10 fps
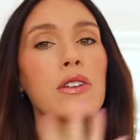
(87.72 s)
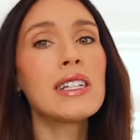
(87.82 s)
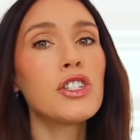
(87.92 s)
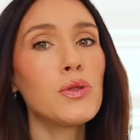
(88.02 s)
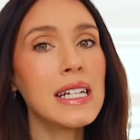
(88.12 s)
Now,
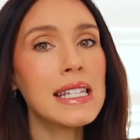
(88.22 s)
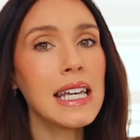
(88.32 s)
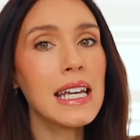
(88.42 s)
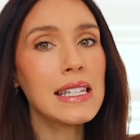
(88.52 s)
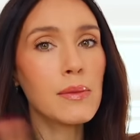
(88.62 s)
since you did
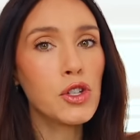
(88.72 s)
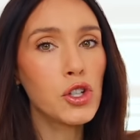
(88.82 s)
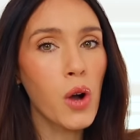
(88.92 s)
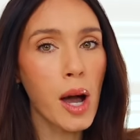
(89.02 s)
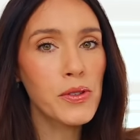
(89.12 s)
see some
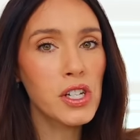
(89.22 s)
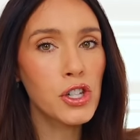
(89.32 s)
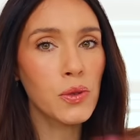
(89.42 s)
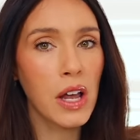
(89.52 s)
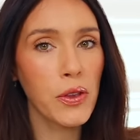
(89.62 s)
shoe
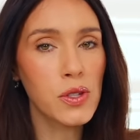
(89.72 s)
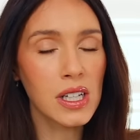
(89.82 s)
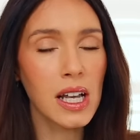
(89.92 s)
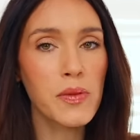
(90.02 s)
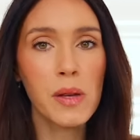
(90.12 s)
options throughout those
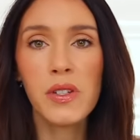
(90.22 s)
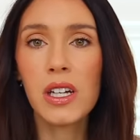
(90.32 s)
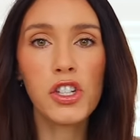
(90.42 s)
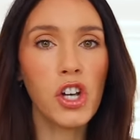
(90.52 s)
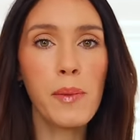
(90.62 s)
clips, I'm just
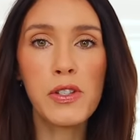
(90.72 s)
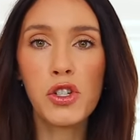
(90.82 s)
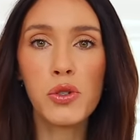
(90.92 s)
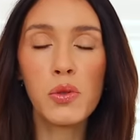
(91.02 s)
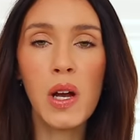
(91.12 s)
gonna jump
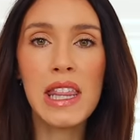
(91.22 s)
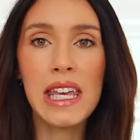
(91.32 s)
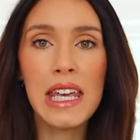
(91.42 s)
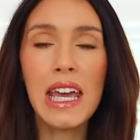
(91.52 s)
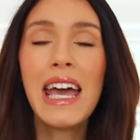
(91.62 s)
to
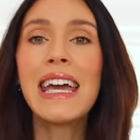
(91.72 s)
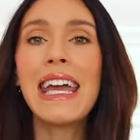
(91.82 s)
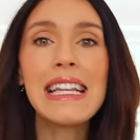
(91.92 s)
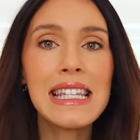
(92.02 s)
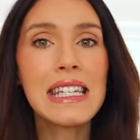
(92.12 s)
the
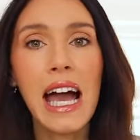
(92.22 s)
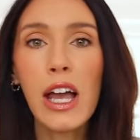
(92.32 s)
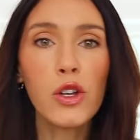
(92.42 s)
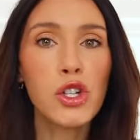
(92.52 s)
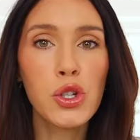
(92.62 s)

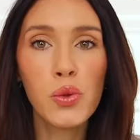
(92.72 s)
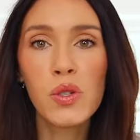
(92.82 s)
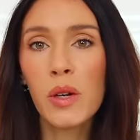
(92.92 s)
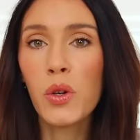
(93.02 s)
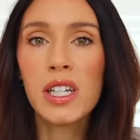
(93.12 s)
in-style shoes
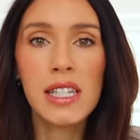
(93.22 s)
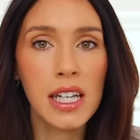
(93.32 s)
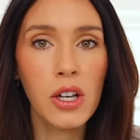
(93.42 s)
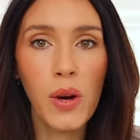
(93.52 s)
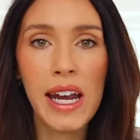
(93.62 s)
that we're
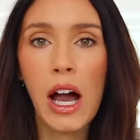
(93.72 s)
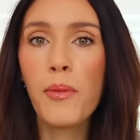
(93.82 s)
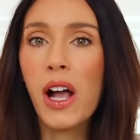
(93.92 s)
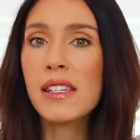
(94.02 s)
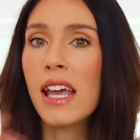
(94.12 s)
seeing right now. I'm
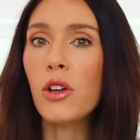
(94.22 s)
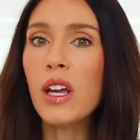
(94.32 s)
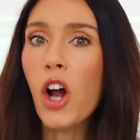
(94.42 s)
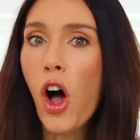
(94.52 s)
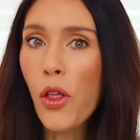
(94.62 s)
not saying you
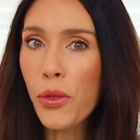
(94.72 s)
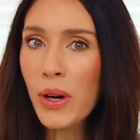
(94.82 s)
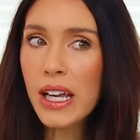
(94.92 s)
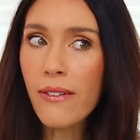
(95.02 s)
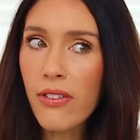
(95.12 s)
need all
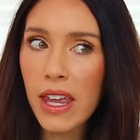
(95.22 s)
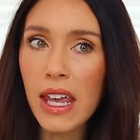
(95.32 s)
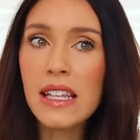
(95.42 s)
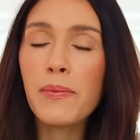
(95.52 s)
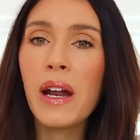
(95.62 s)
three of
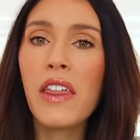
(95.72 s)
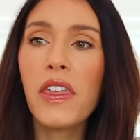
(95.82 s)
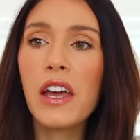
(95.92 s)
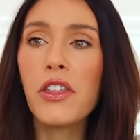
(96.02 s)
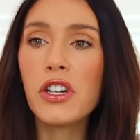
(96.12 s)
these, but I
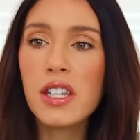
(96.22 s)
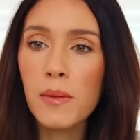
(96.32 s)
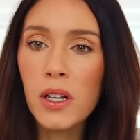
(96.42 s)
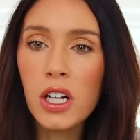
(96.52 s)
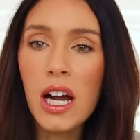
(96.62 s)
think they're
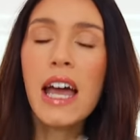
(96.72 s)
similar